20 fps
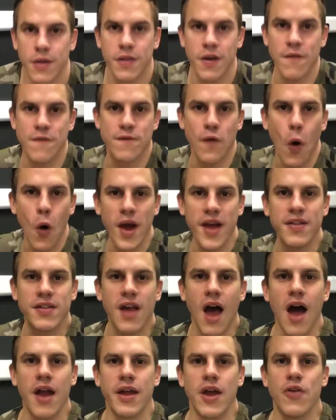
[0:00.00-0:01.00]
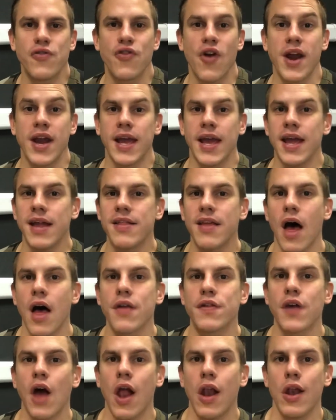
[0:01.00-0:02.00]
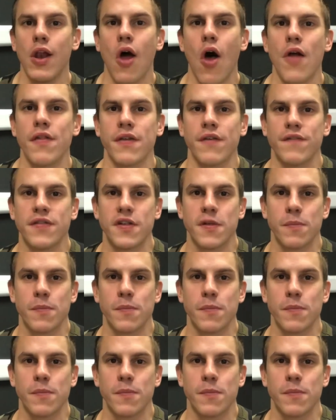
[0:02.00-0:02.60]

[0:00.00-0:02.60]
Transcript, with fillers: So for his cardio training, he does a lot of